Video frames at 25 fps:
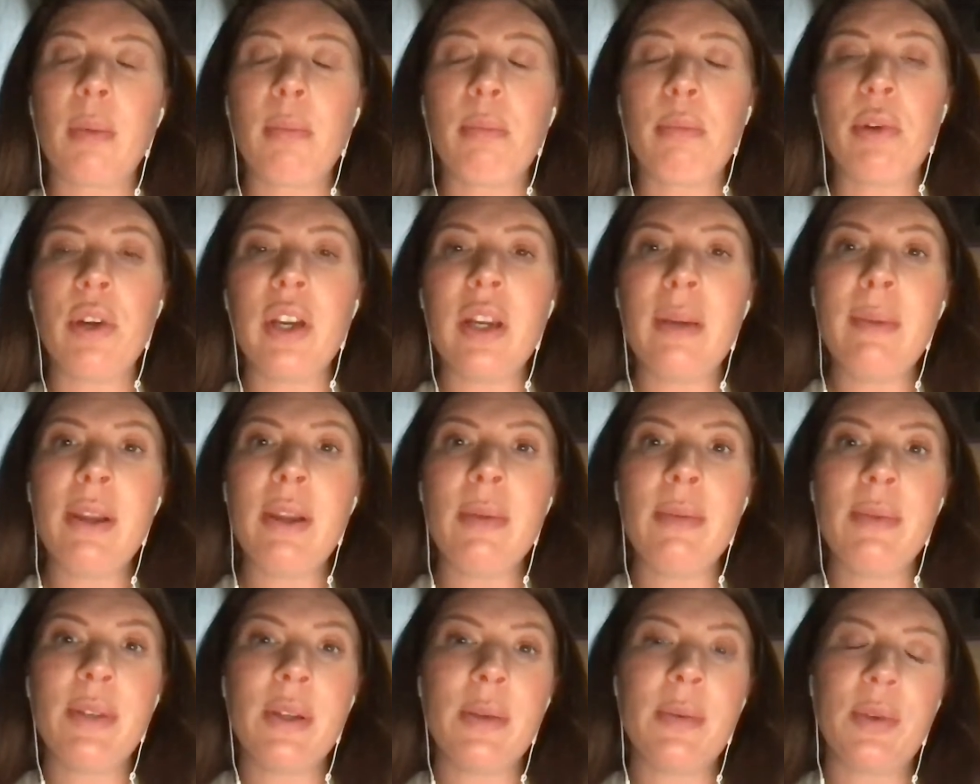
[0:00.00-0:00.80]

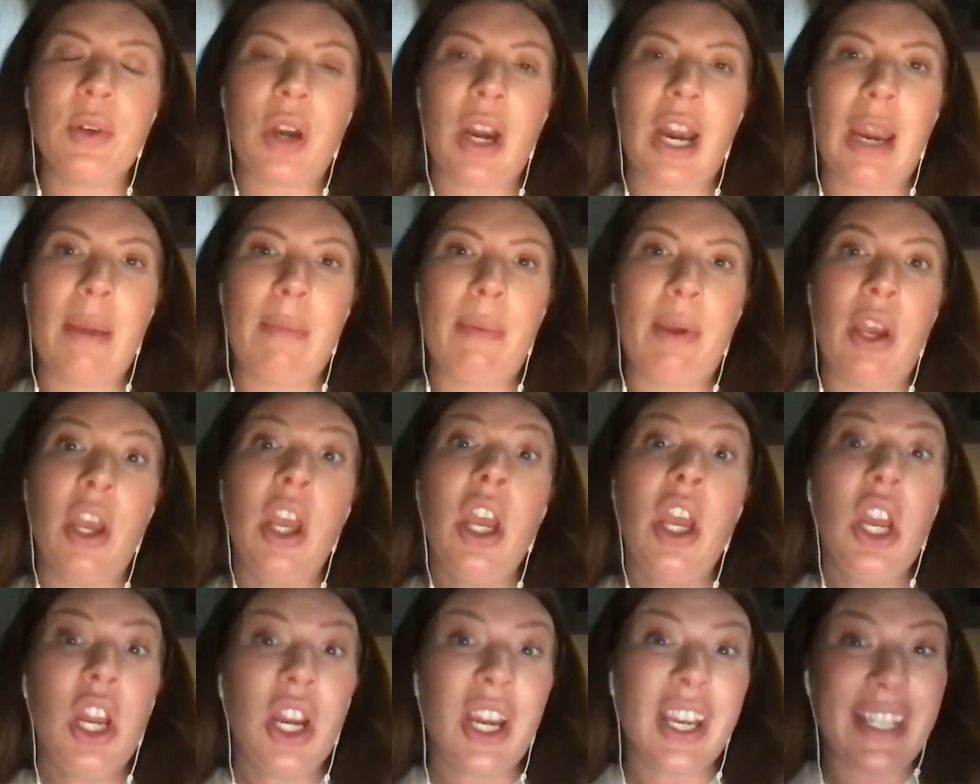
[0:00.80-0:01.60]
premium subscriber,
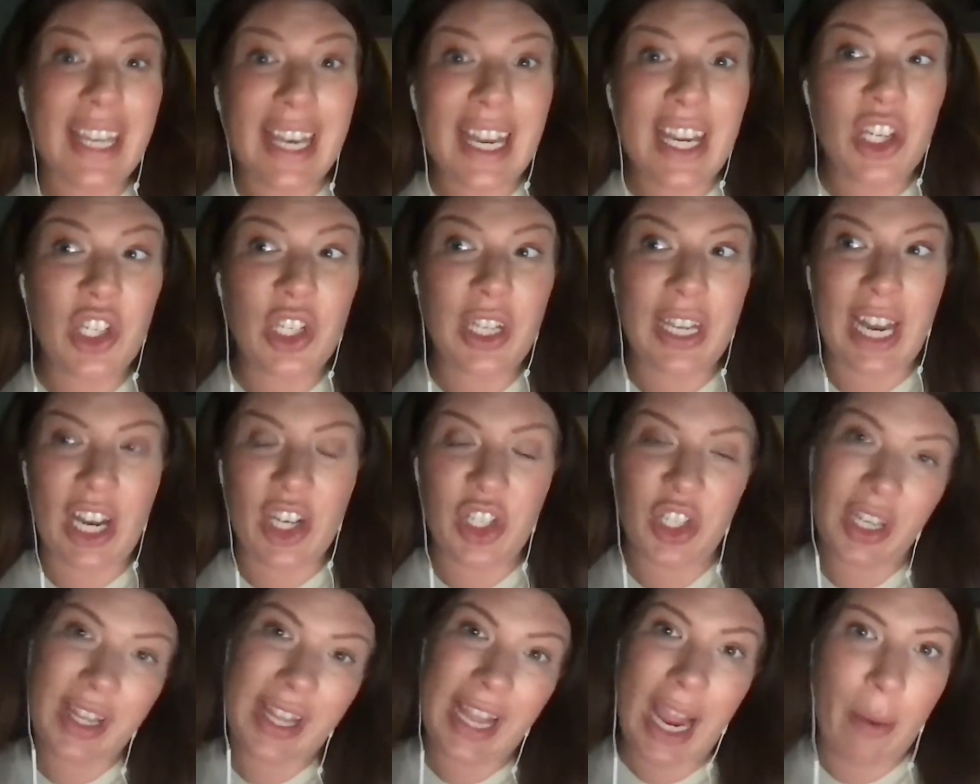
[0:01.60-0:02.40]
because initially
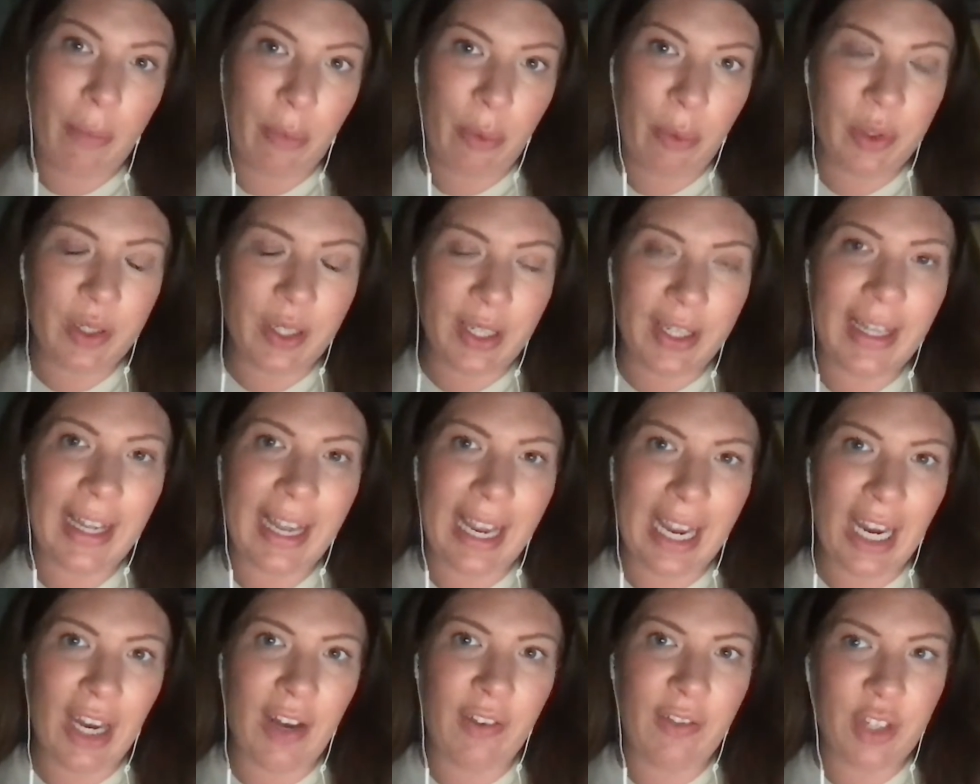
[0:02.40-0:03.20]
actually the app wasn't
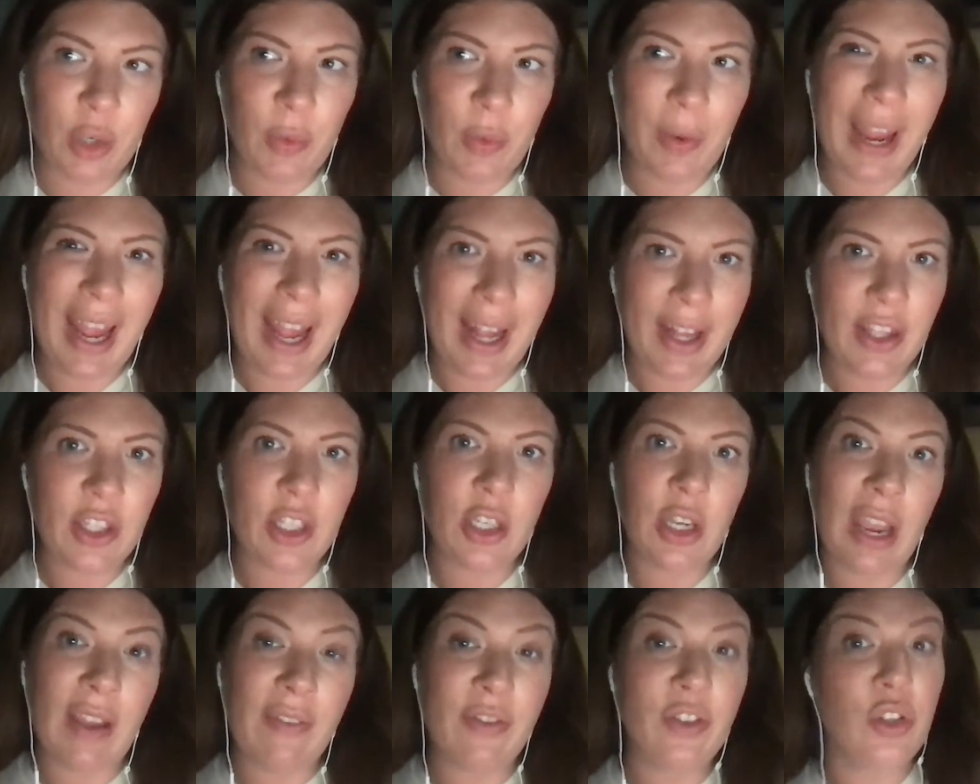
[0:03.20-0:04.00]
live, so we had
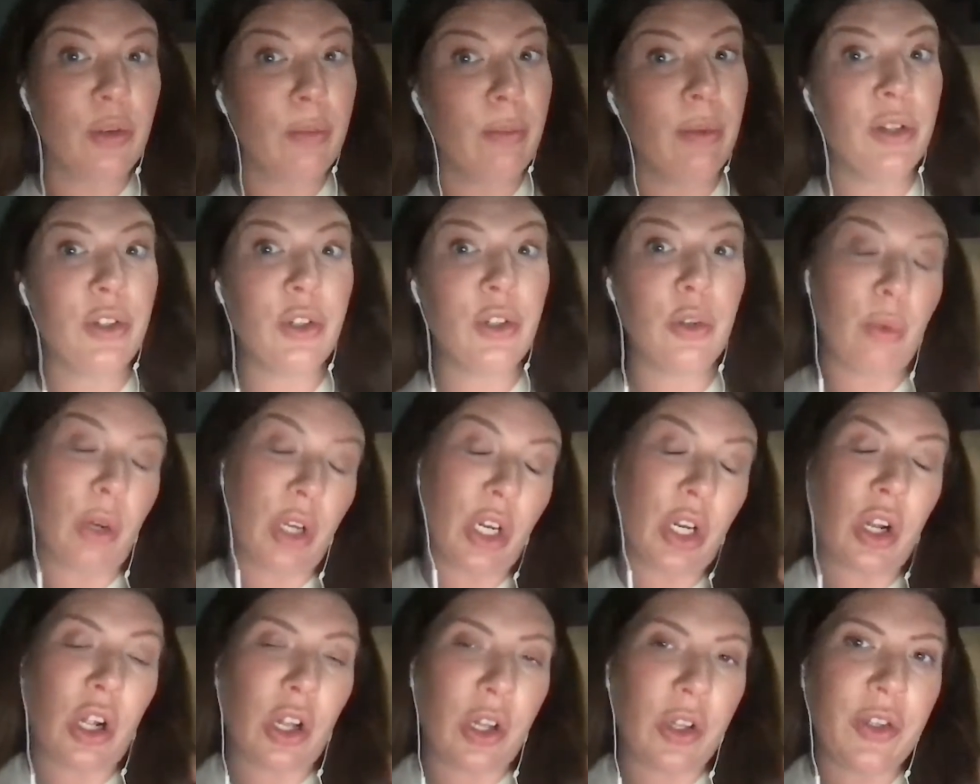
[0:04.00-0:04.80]
to have some what
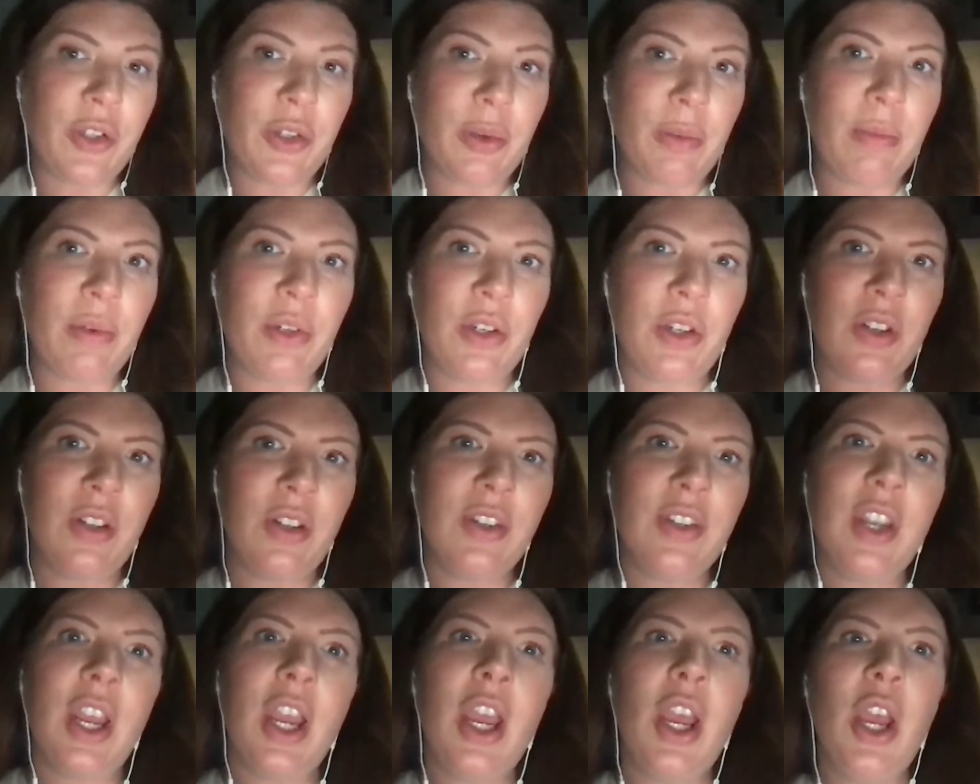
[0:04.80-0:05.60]
you call
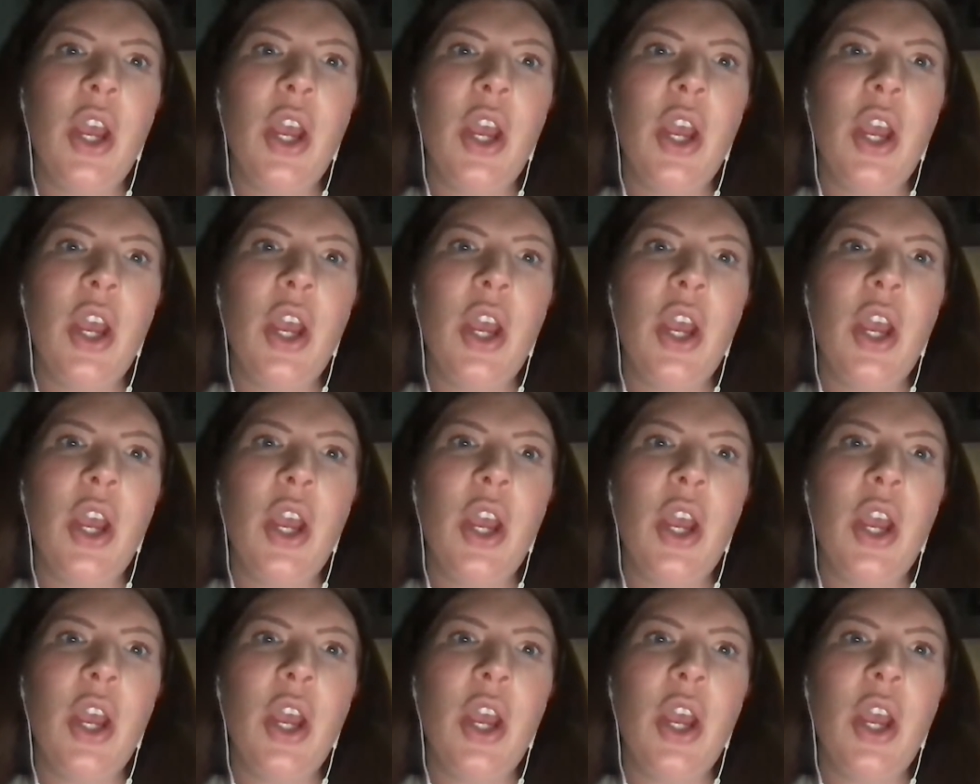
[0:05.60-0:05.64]
assumptions.